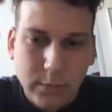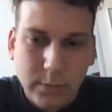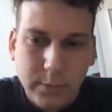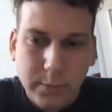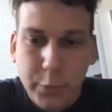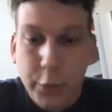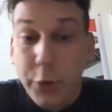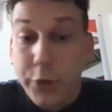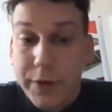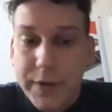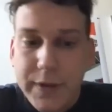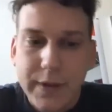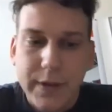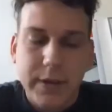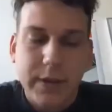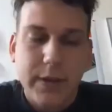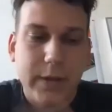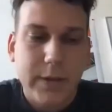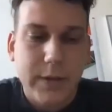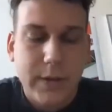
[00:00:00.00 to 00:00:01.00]

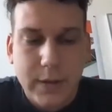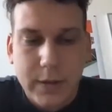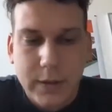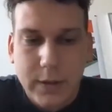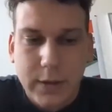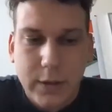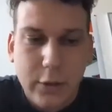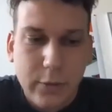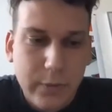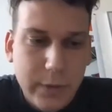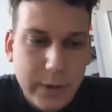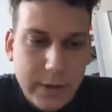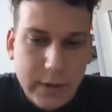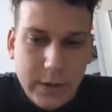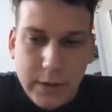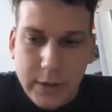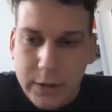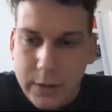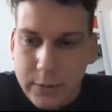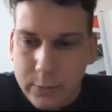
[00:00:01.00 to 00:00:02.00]
points is
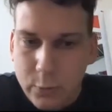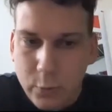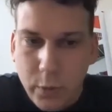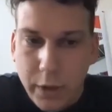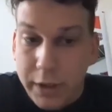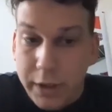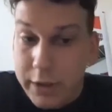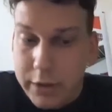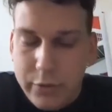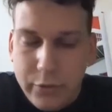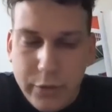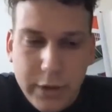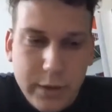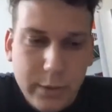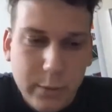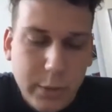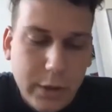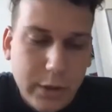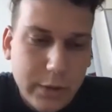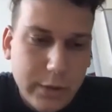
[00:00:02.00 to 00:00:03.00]
obviously 100
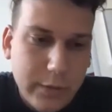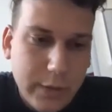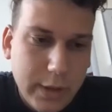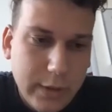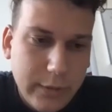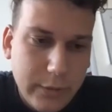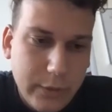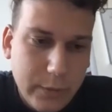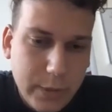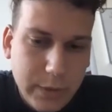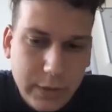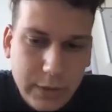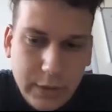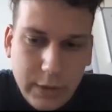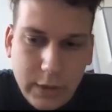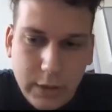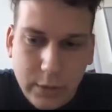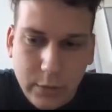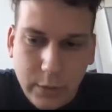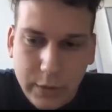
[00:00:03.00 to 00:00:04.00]
because we have
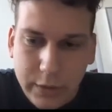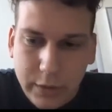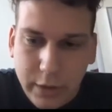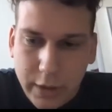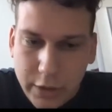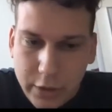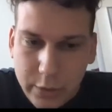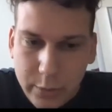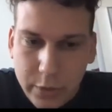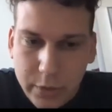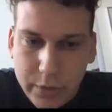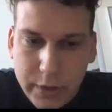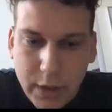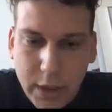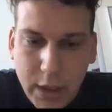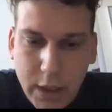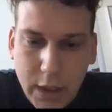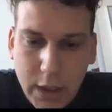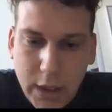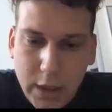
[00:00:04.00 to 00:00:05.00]
20 attributes.
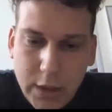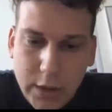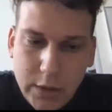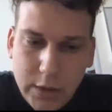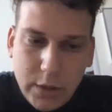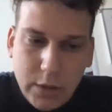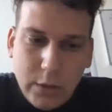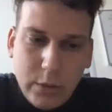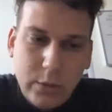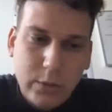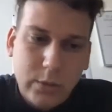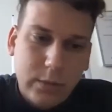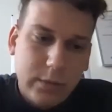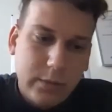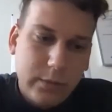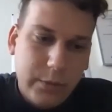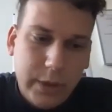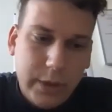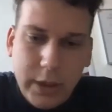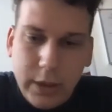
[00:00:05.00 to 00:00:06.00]

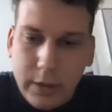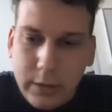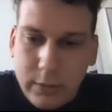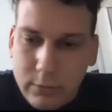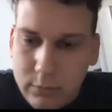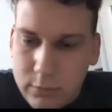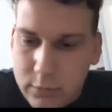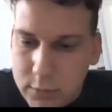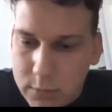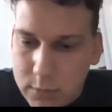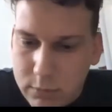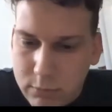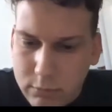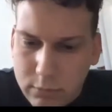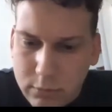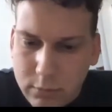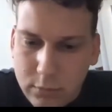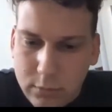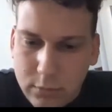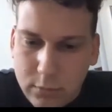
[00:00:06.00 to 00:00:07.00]
So we
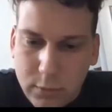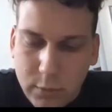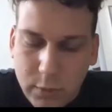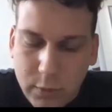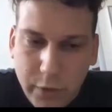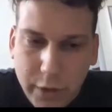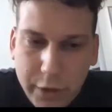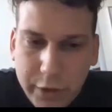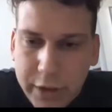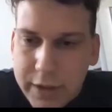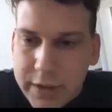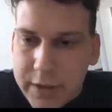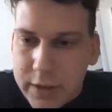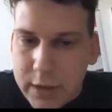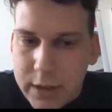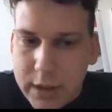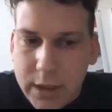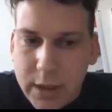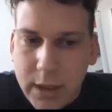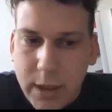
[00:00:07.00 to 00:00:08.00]
can very
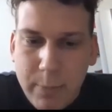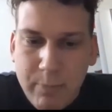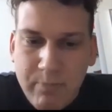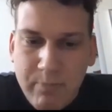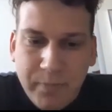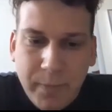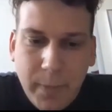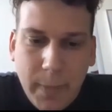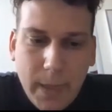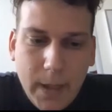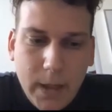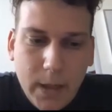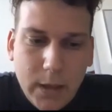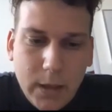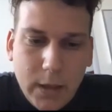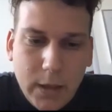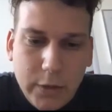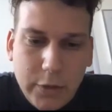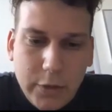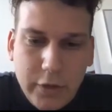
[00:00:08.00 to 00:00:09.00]
easily
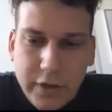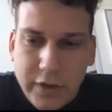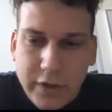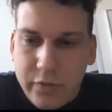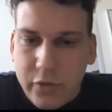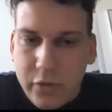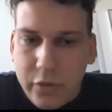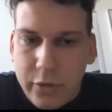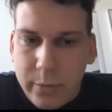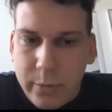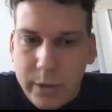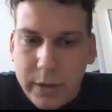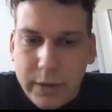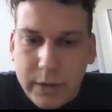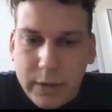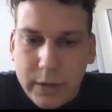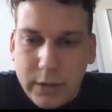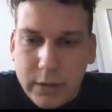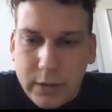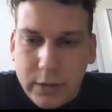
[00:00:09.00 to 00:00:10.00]
transform
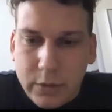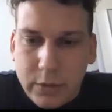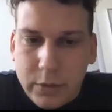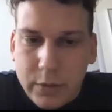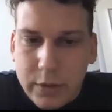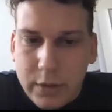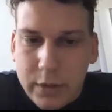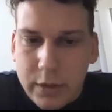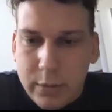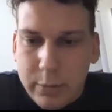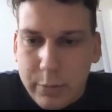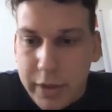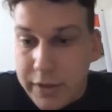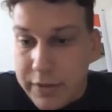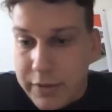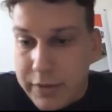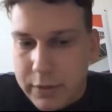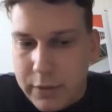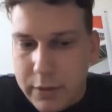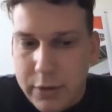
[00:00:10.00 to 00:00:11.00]
it to the
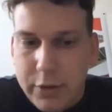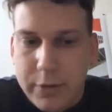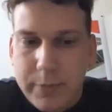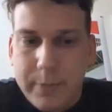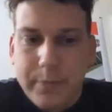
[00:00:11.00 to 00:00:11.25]
percentage.